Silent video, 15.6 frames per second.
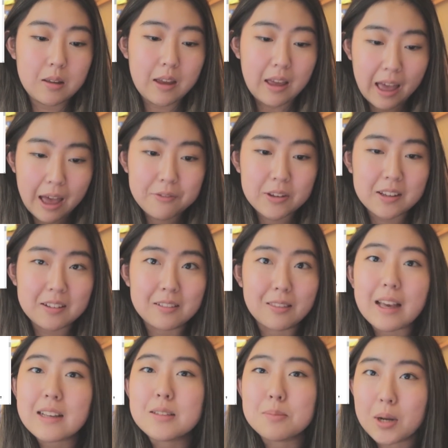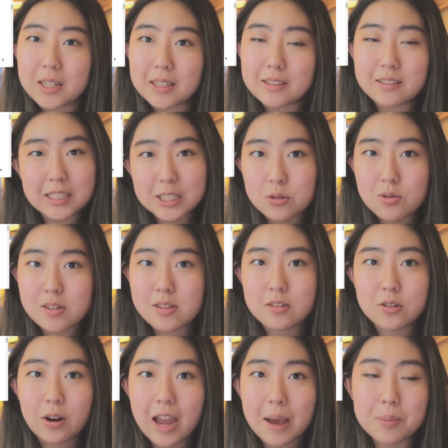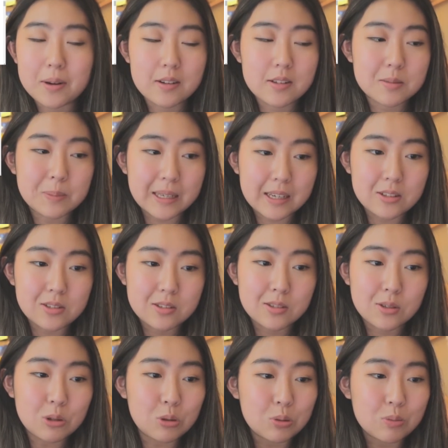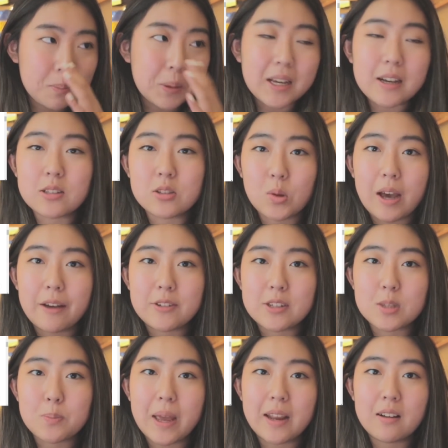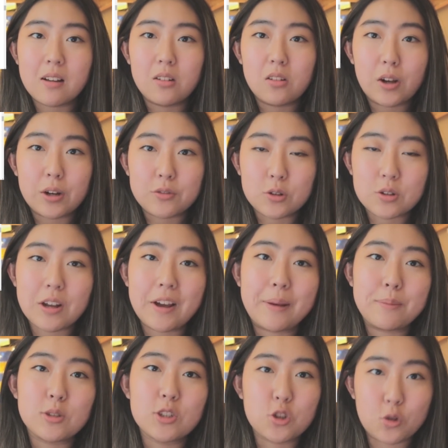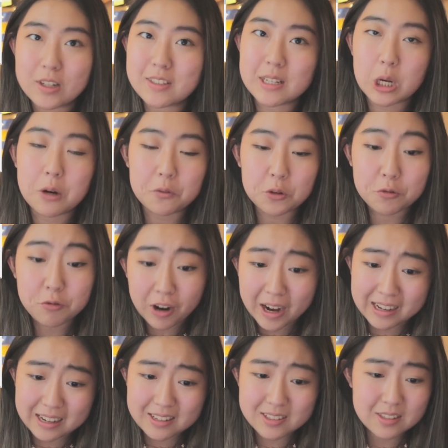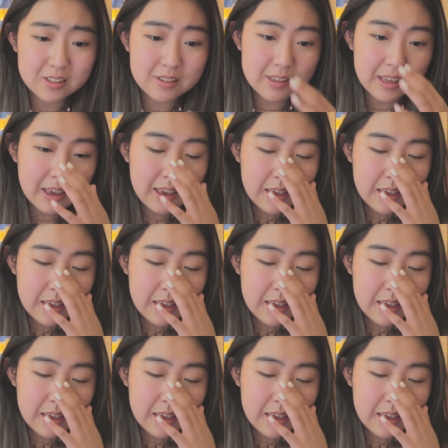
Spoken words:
having less money decreases your happiness because you have to spend a lot of your time stressing over finances.